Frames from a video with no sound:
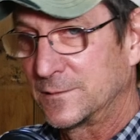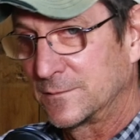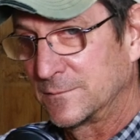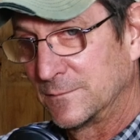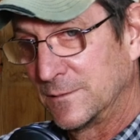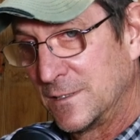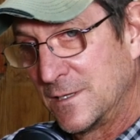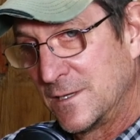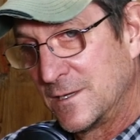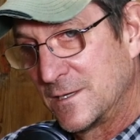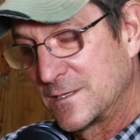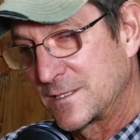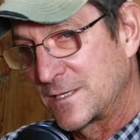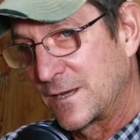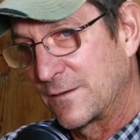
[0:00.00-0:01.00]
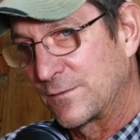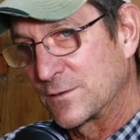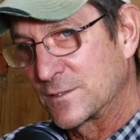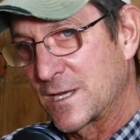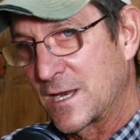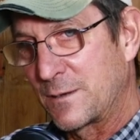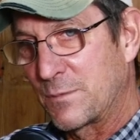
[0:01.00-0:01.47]
We'll see if
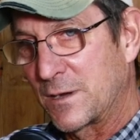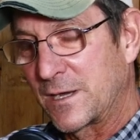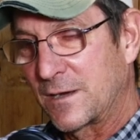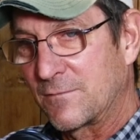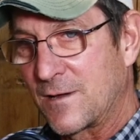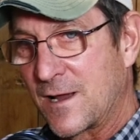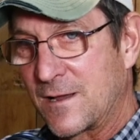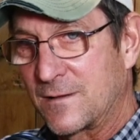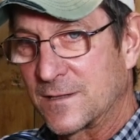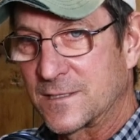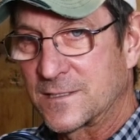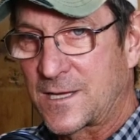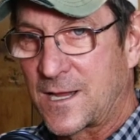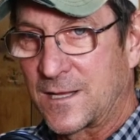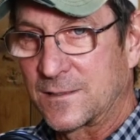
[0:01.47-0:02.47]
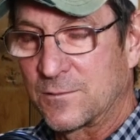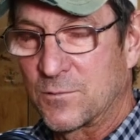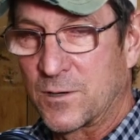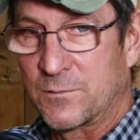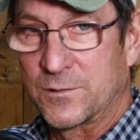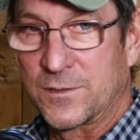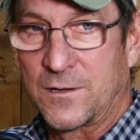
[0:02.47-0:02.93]
there's anybody around that's got the
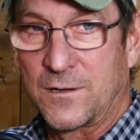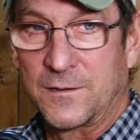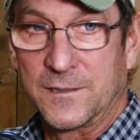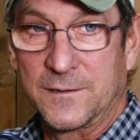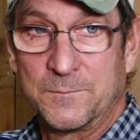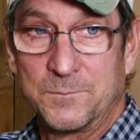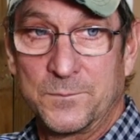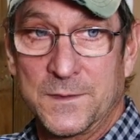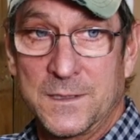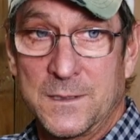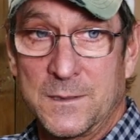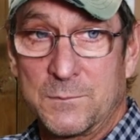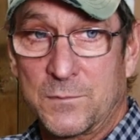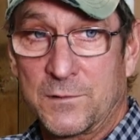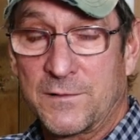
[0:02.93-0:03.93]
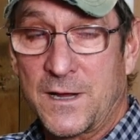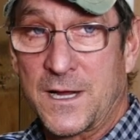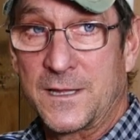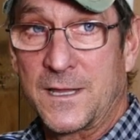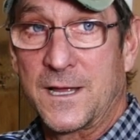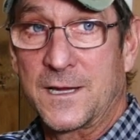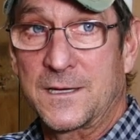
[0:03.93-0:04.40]
wherewithal to
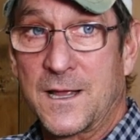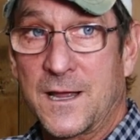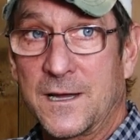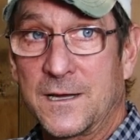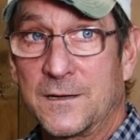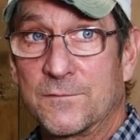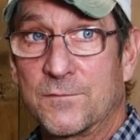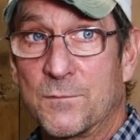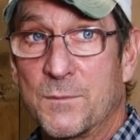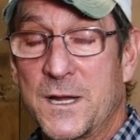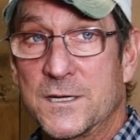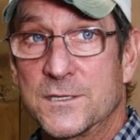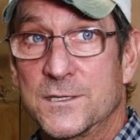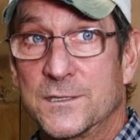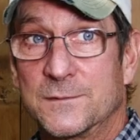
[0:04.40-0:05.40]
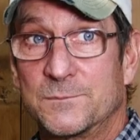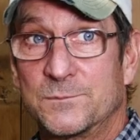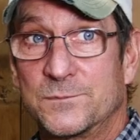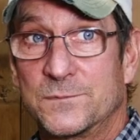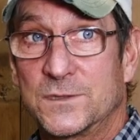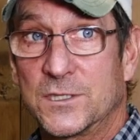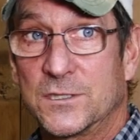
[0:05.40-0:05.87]
provide that kind of information.
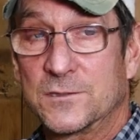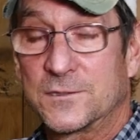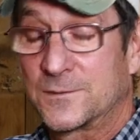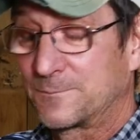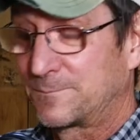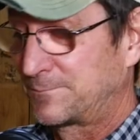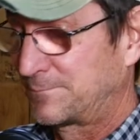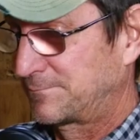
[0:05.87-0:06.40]
Cheers.